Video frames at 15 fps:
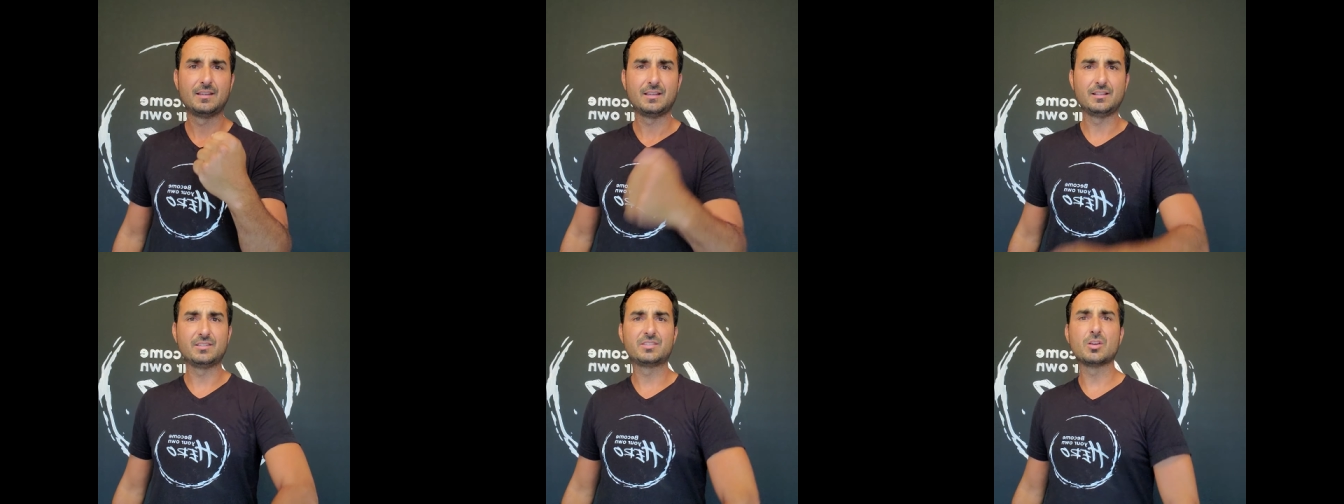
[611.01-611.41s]

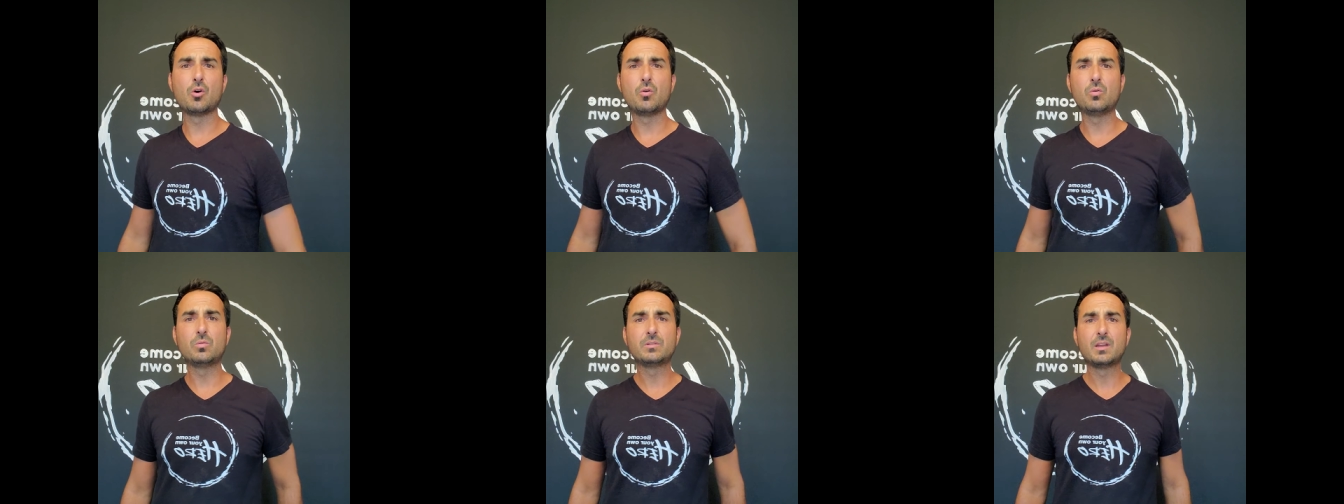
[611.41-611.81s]
And
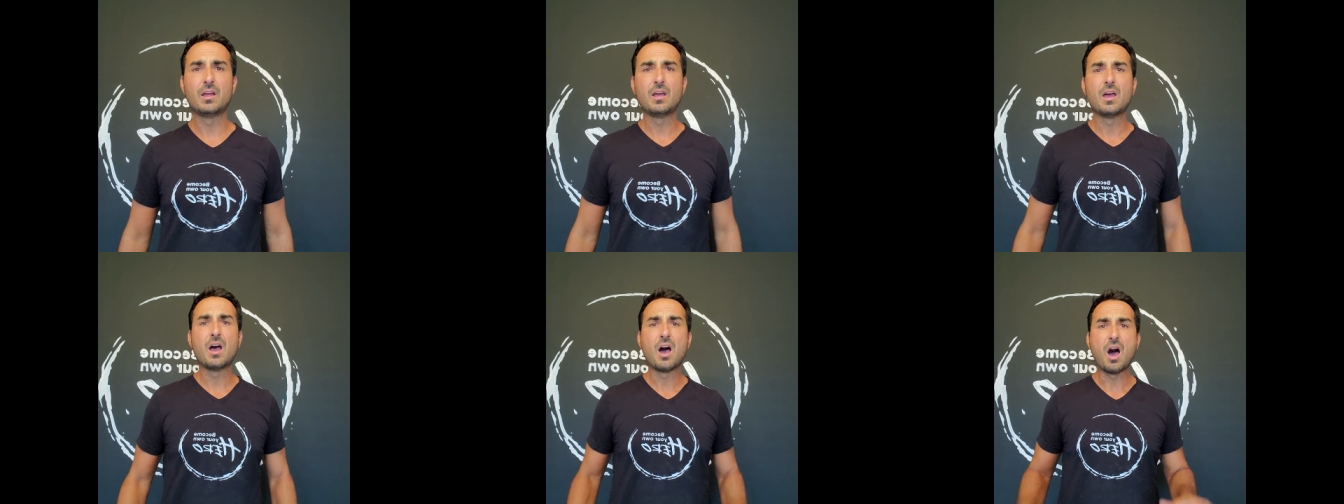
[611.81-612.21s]
so
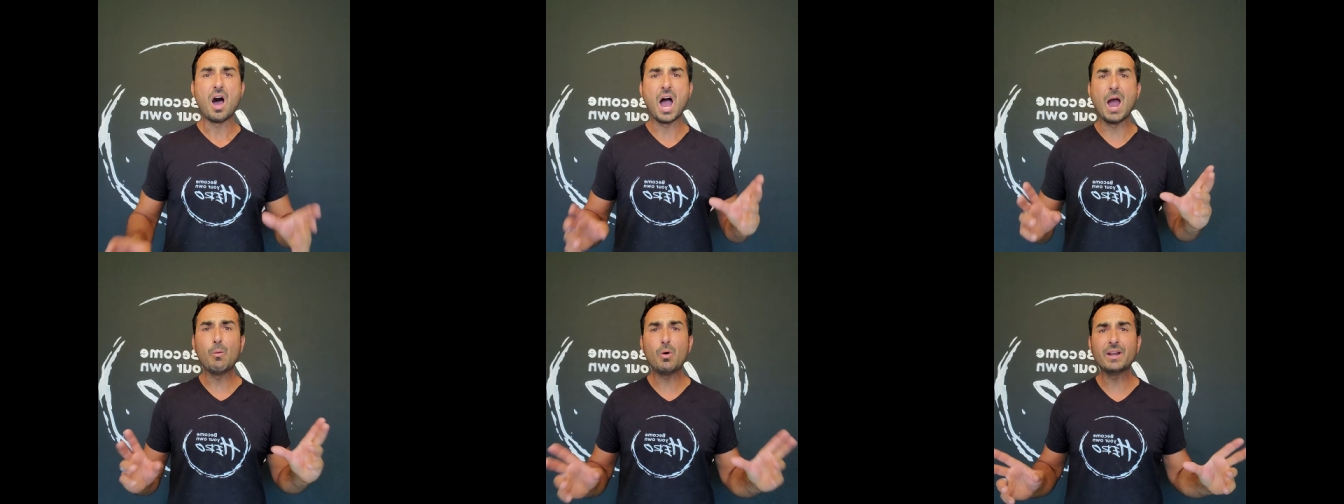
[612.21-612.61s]

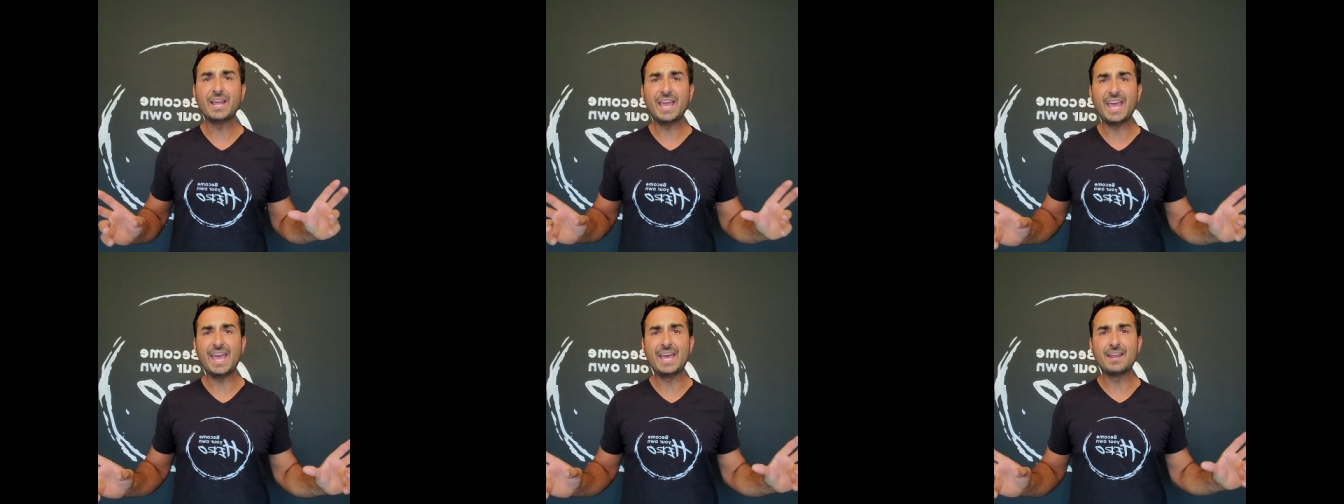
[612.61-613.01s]
I want
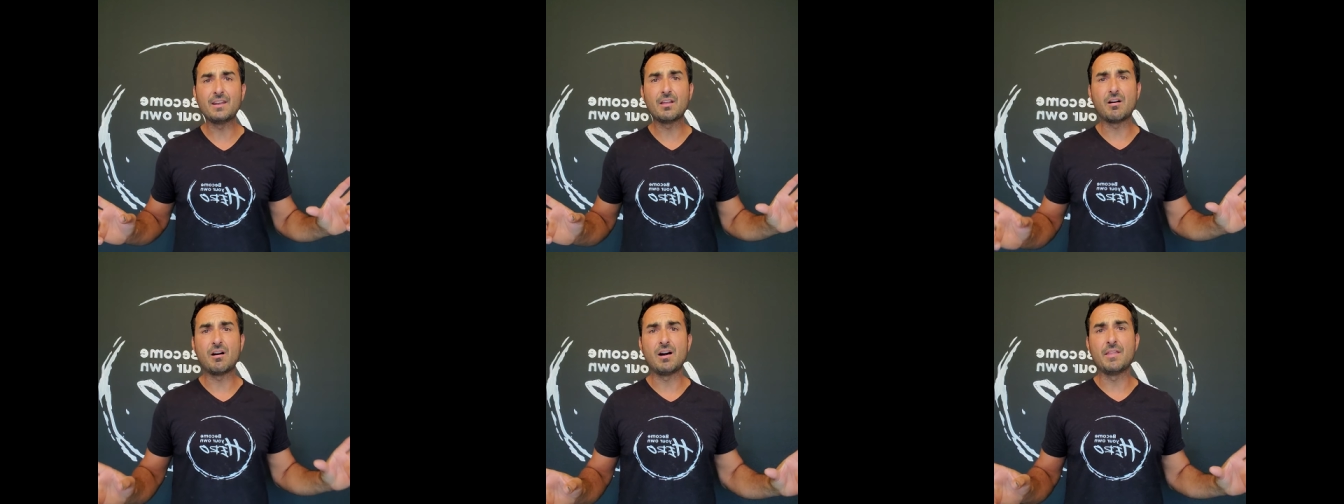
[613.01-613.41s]
to
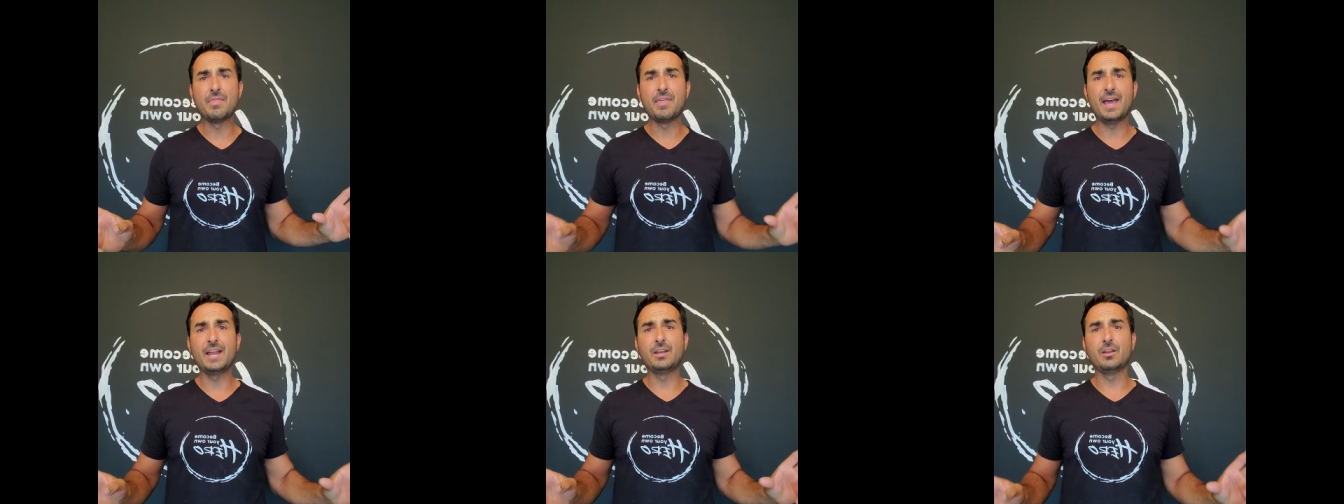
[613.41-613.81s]
end on
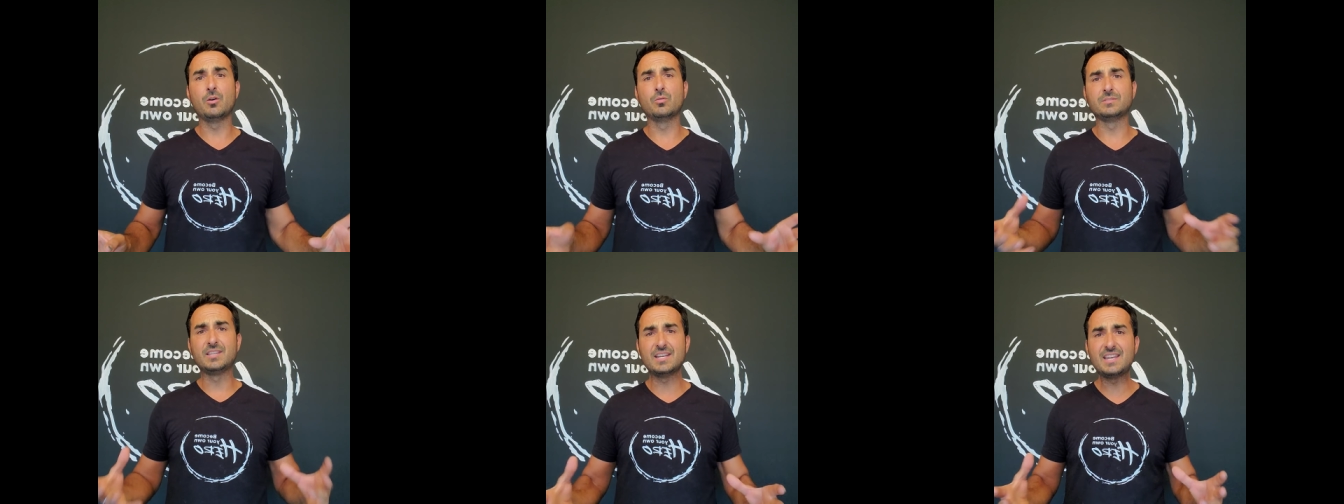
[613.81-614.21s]
that
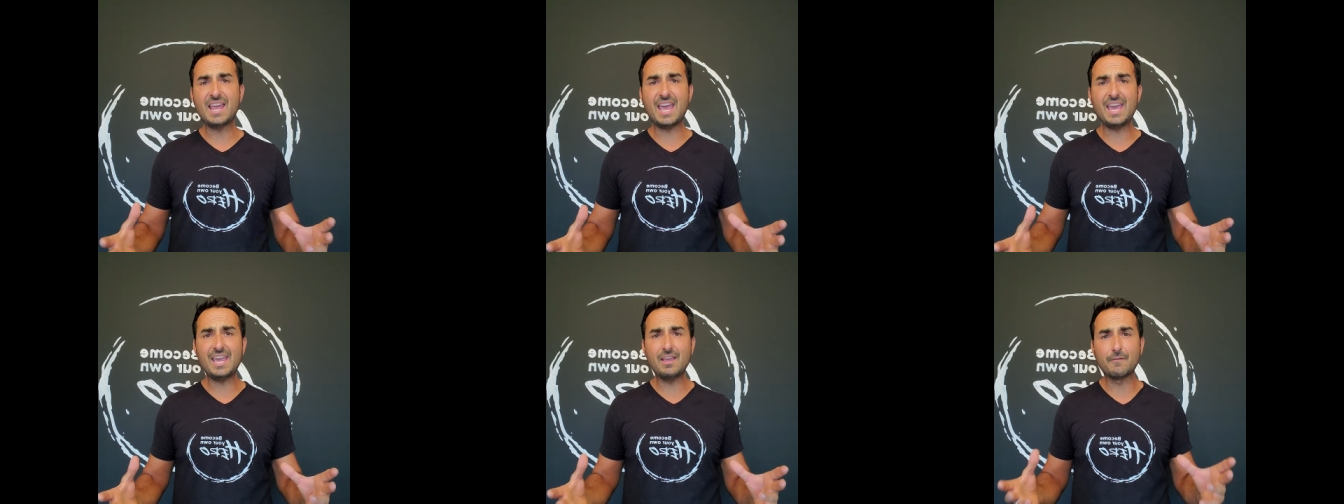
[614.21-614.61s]
note.
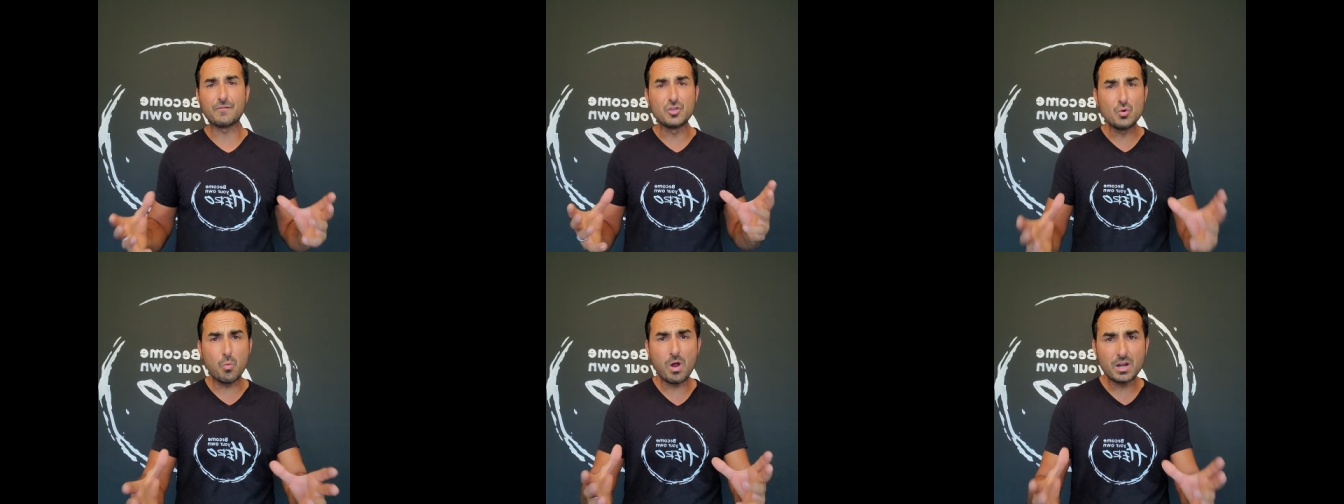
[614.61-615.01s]
Today,
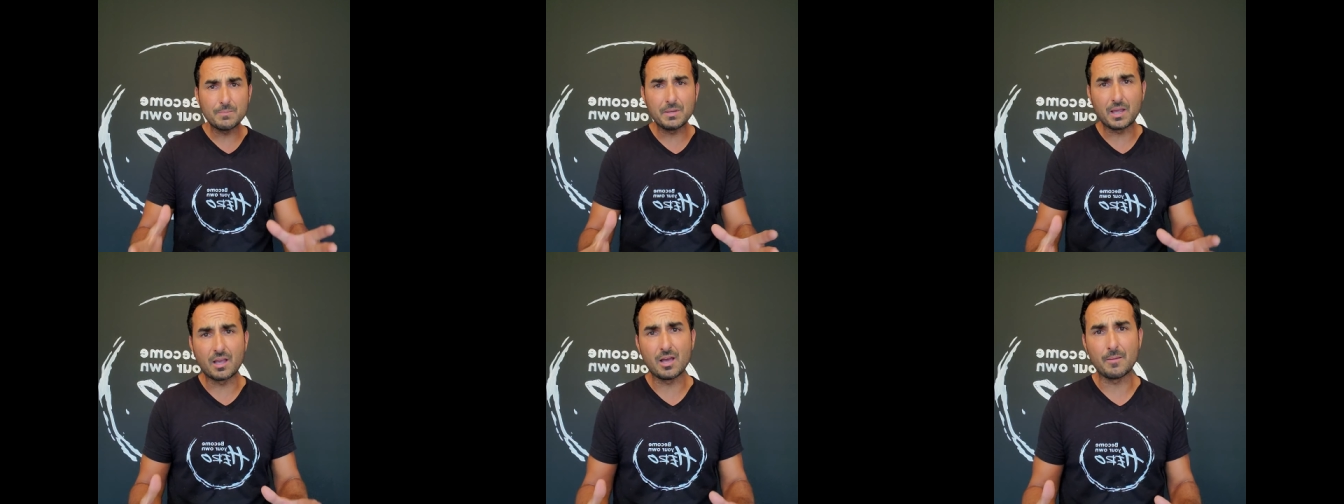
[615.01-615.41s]
if you want
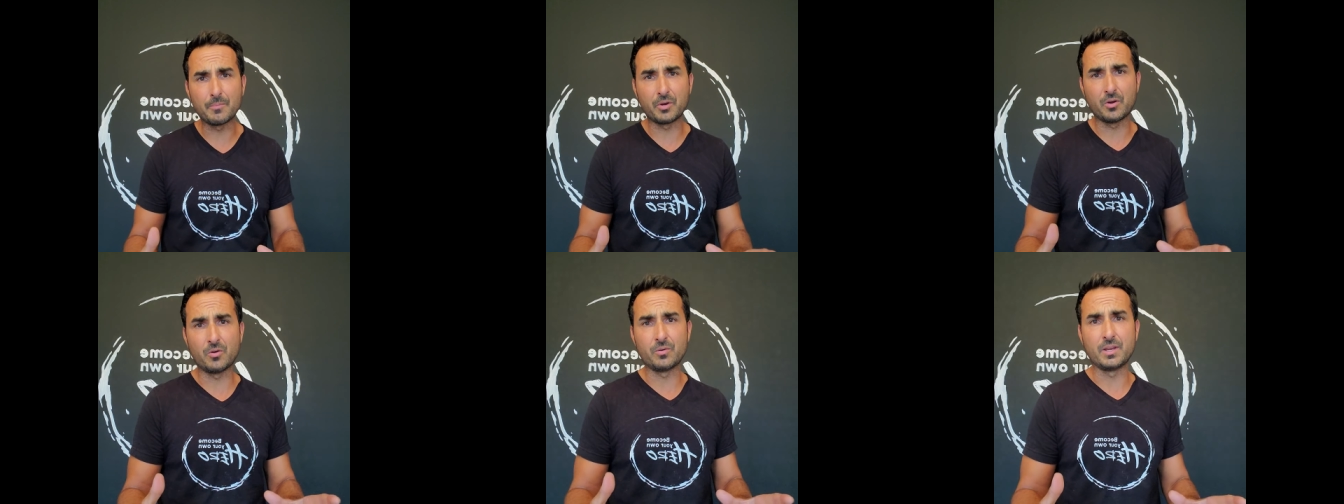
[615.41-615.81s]
to become
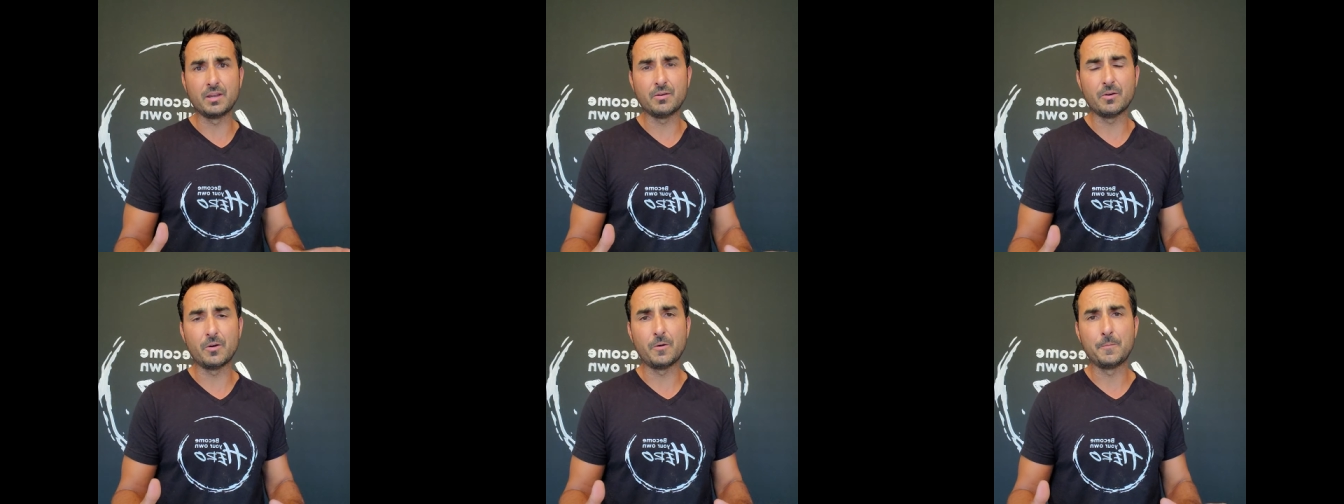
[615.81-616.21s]
your own
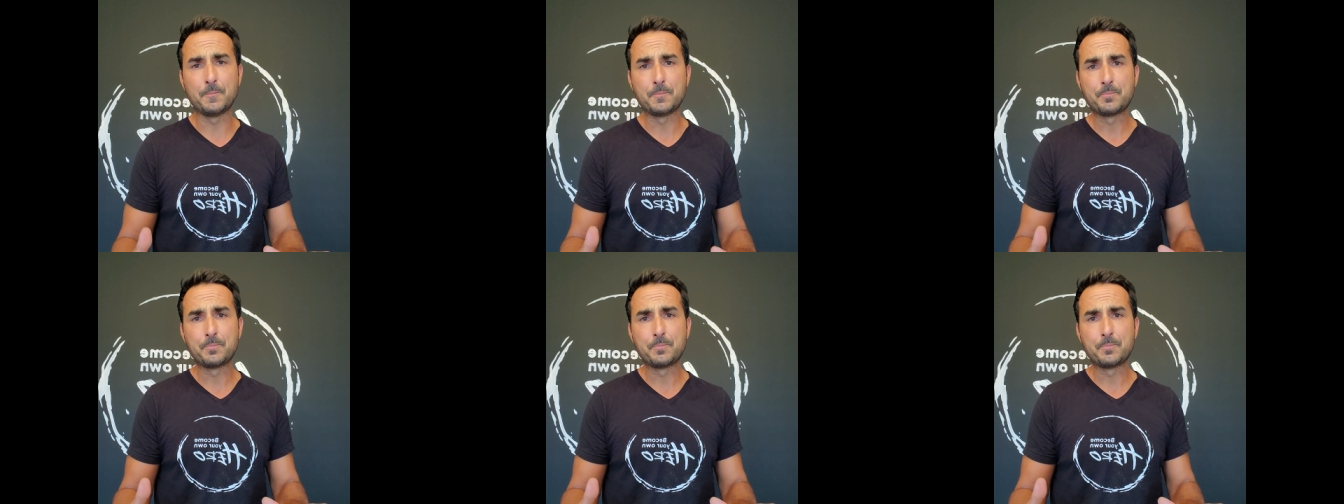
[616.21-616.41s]
hero,